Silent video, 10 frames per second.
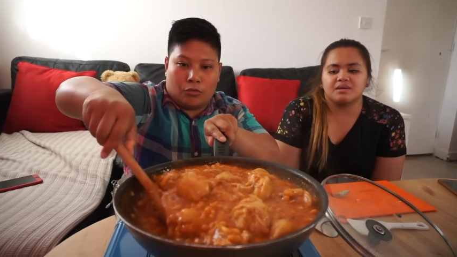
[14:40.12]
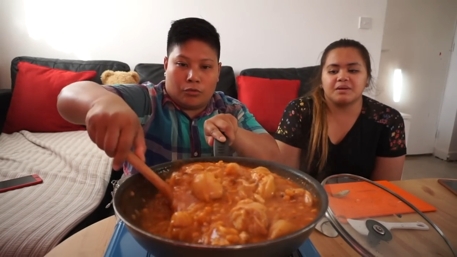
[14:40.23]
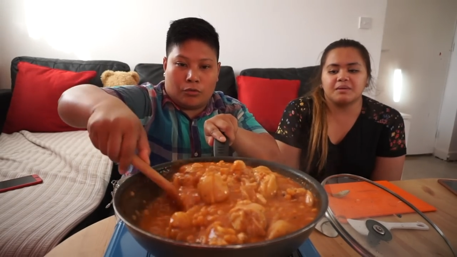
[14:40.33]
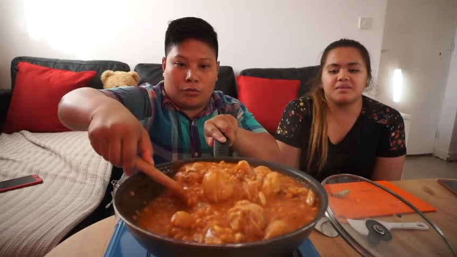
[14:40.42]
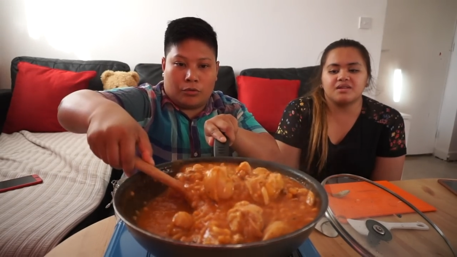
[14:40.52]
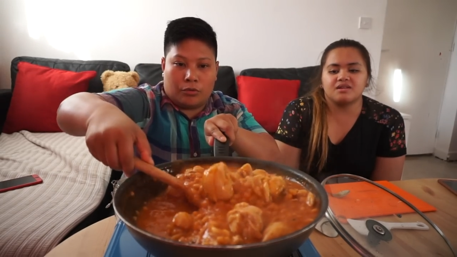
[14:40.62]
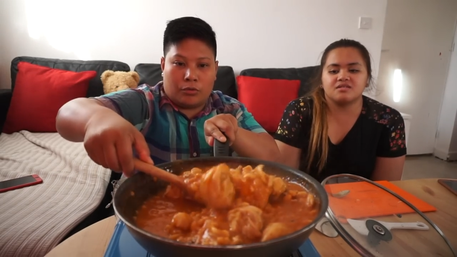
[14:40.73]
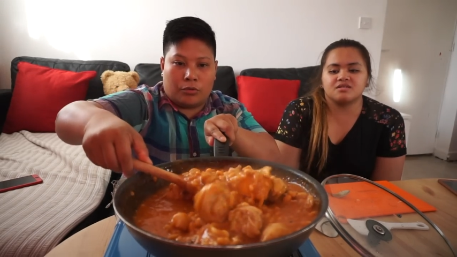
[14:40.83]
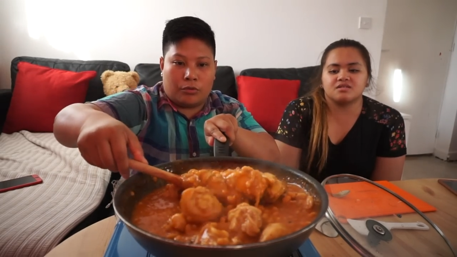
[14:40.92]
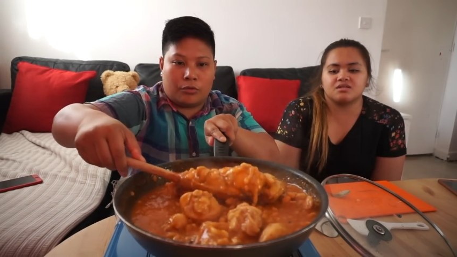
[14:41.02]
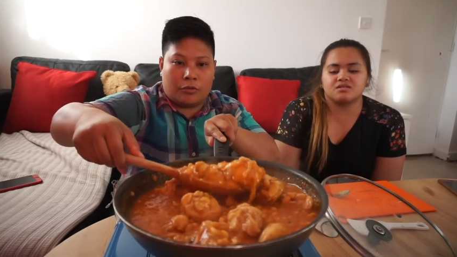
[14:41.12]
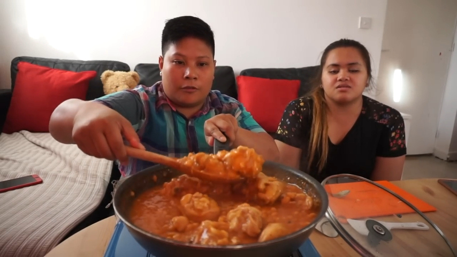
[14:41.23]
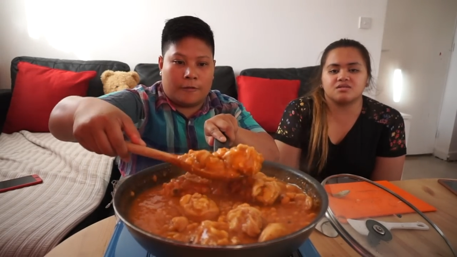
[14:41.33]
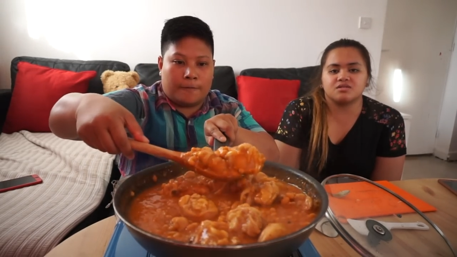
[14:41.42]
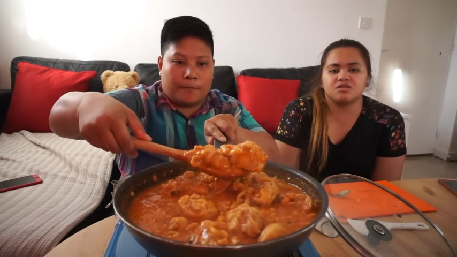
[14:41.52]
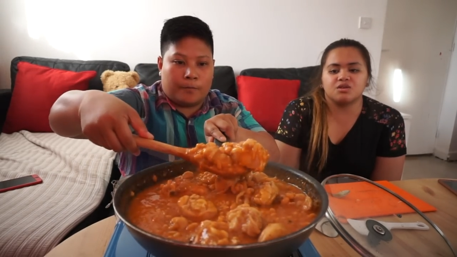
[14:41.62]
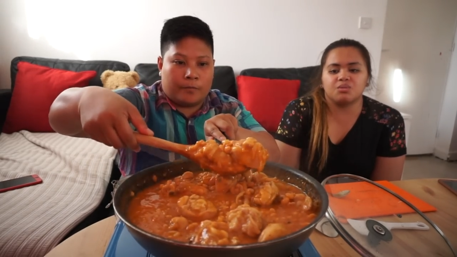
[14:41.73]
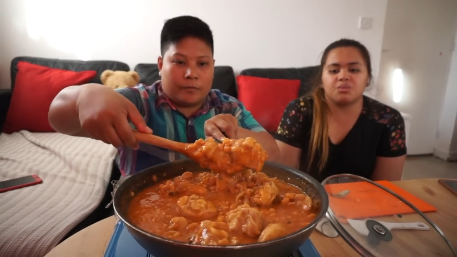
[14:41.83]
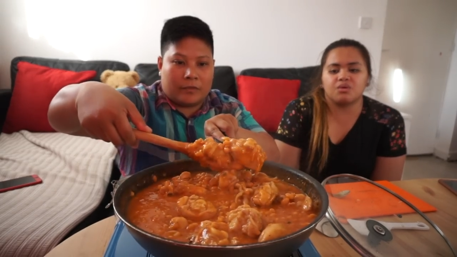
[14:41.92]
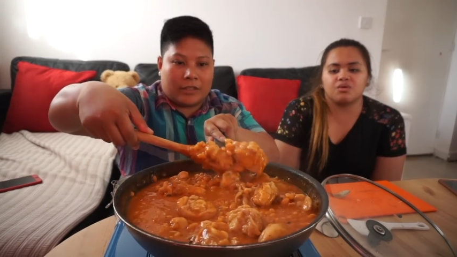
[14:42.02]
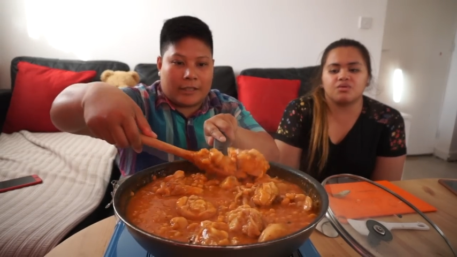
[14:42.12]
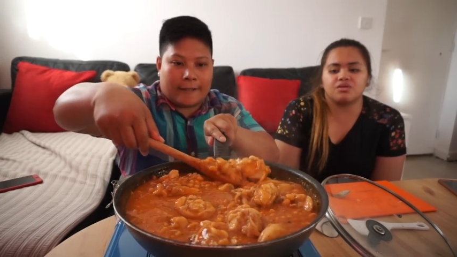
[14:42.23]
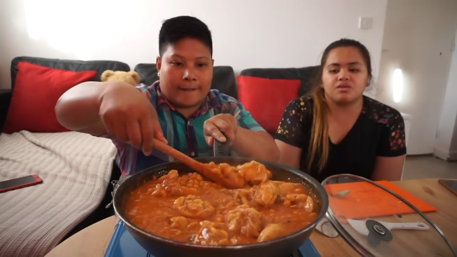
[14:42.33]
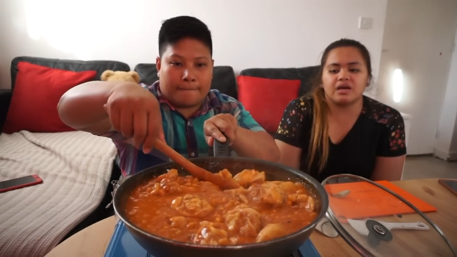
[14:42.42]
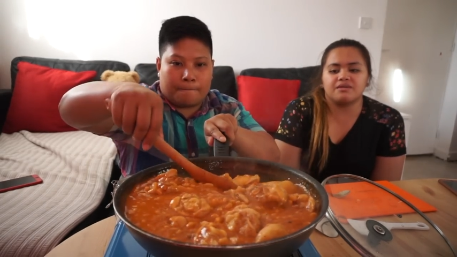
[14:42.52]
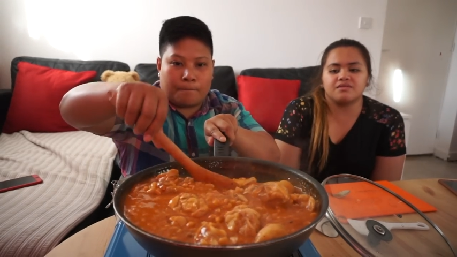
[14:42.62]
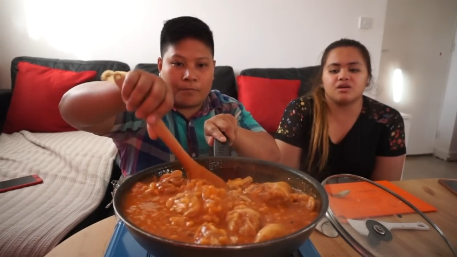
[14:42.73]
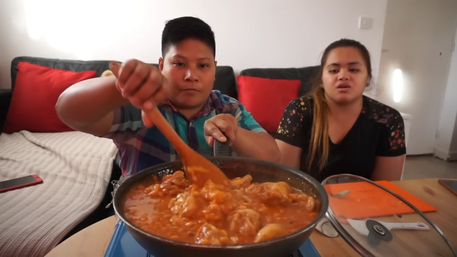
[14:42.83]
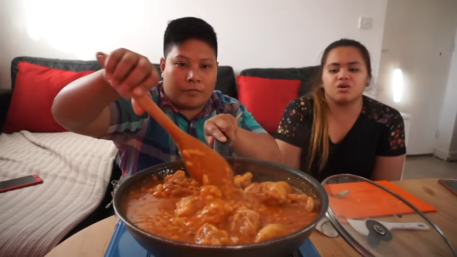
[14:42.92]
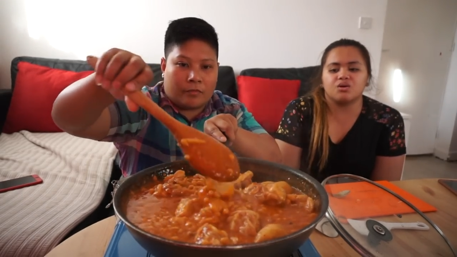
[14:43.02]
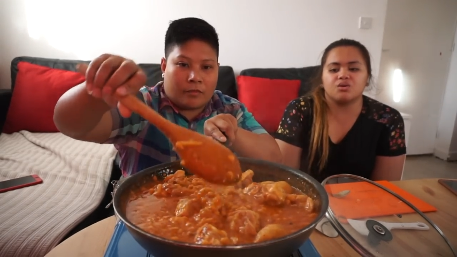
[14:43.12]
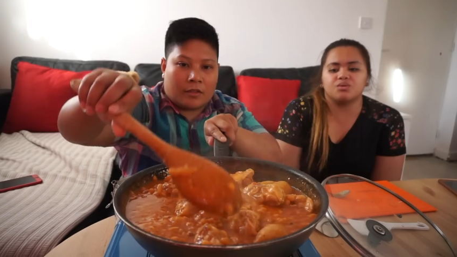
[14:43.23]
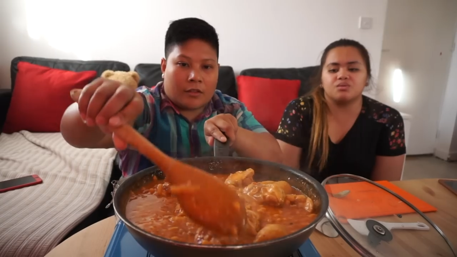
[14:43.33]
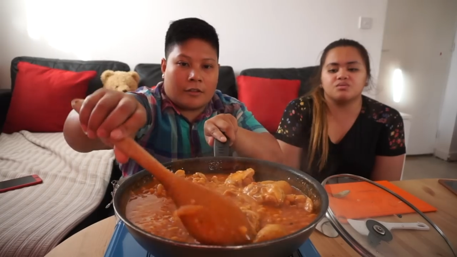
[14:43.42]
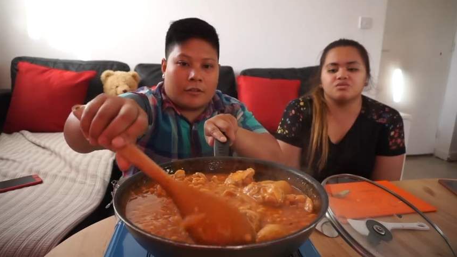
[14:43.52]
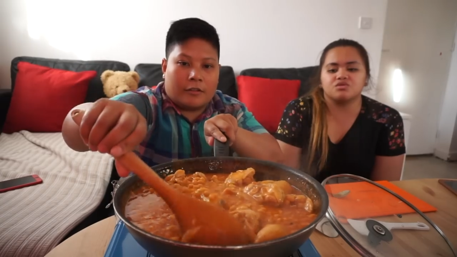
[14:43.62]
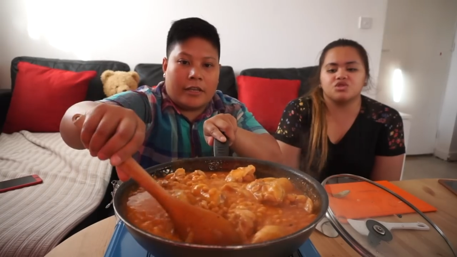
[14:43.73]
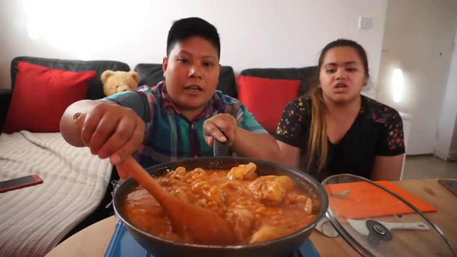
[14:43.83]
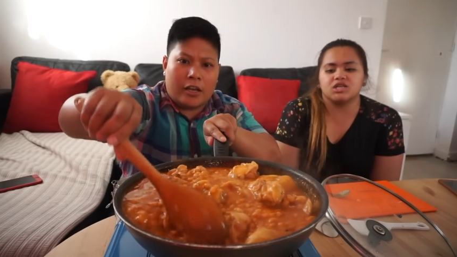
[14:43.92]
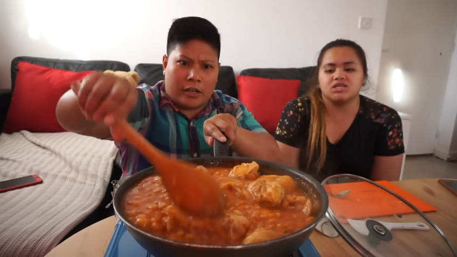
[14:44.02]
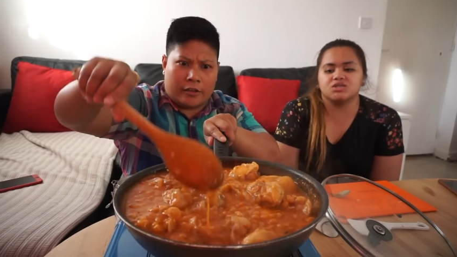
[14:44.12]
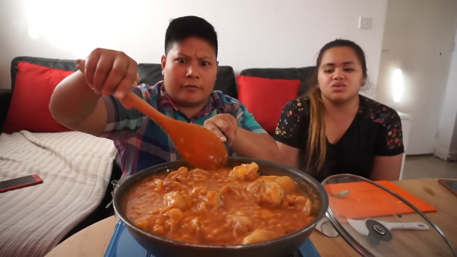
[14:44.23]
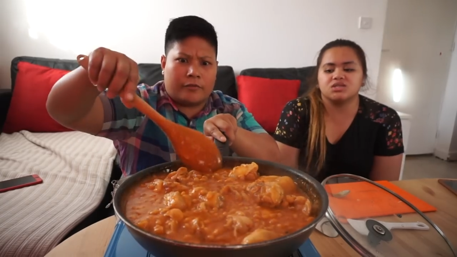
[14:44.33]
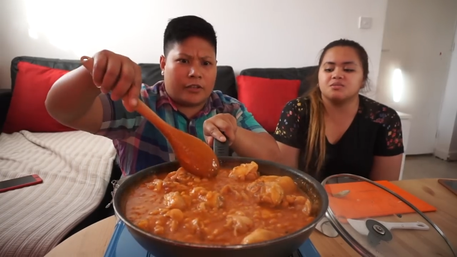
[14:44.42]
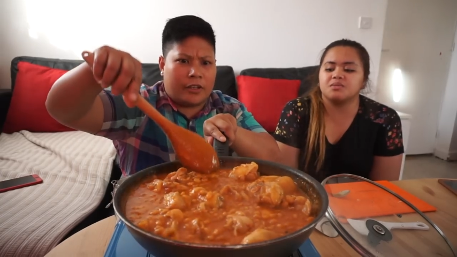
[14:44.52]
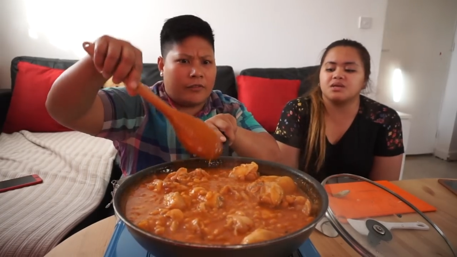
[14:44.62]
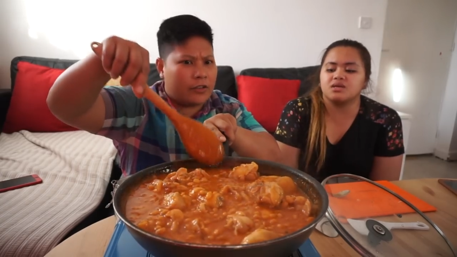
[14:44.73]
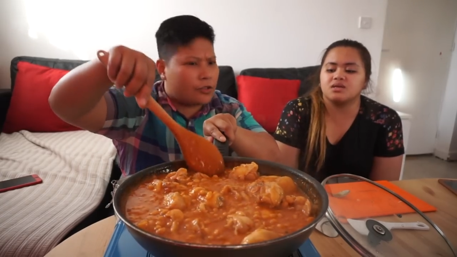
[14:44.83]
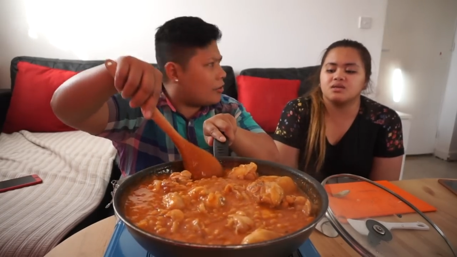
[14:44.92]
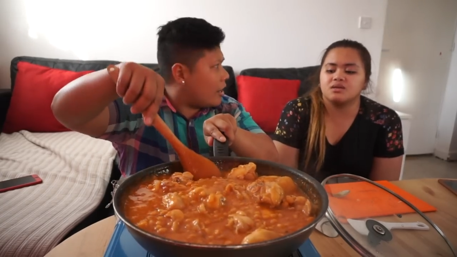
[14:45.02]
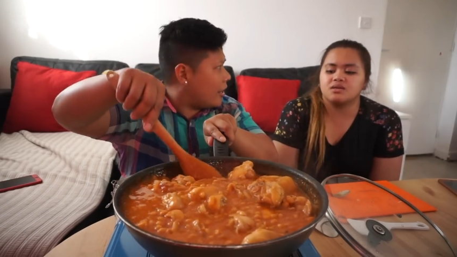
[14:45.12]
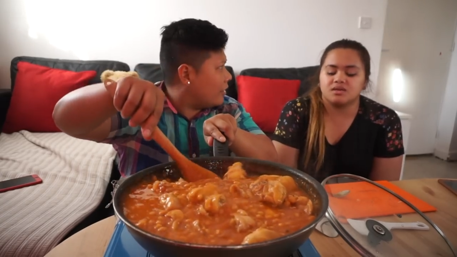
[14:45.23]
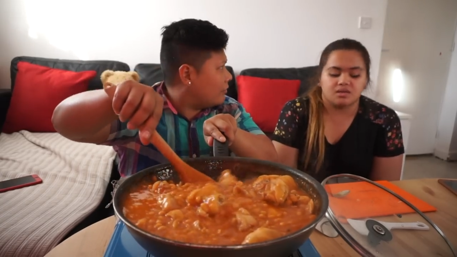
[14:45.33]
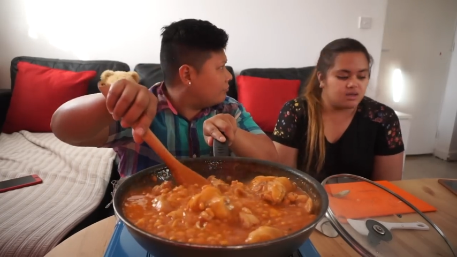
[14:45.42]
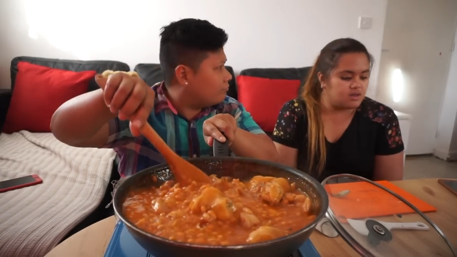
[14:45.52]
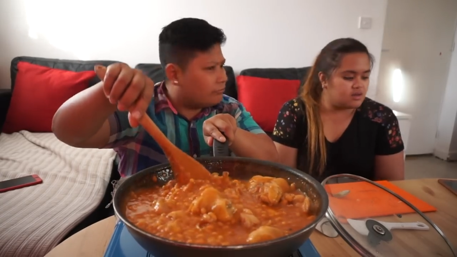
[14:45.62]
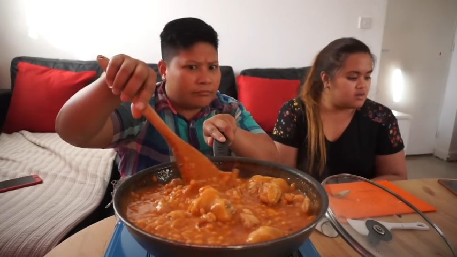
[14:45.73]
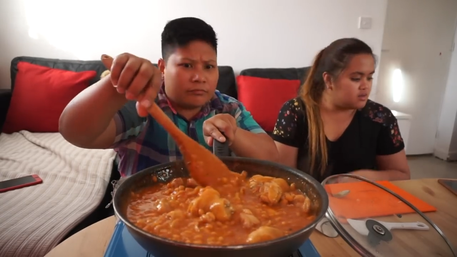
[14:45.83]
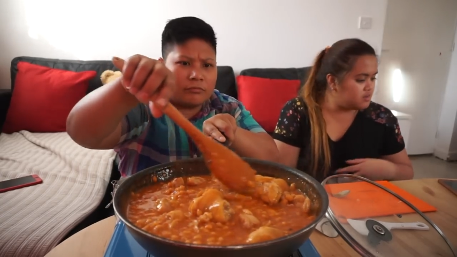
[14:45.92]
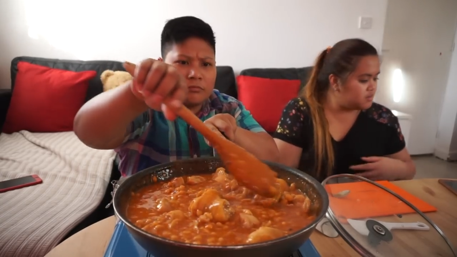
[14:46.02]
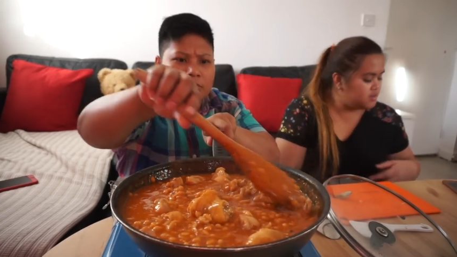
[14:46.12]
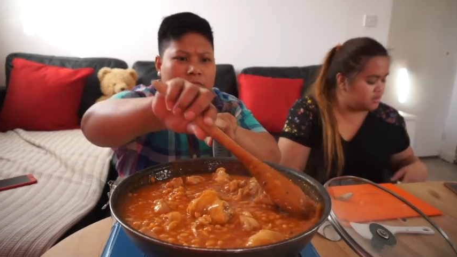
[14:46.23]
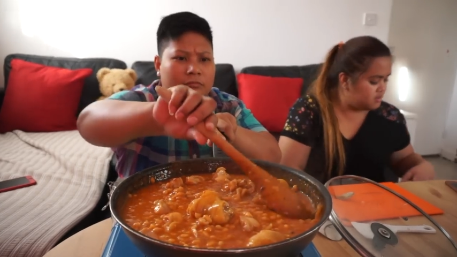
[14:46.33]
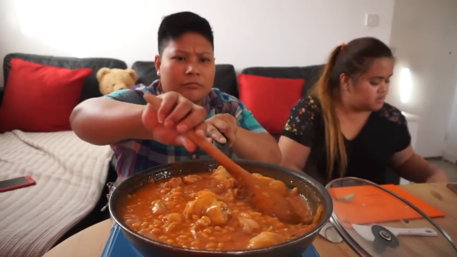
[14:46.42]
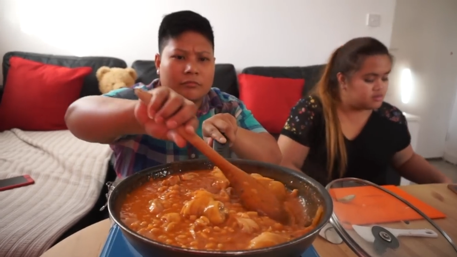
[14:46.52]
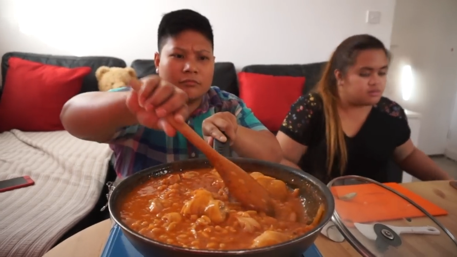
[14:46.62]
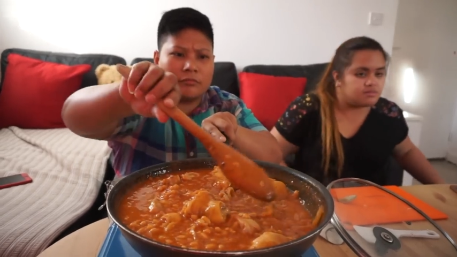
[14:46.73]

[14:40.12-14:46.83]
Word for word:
Speaker 1: I mean it's, it's, still worth having a go yeah give it a try yeah it'll be nice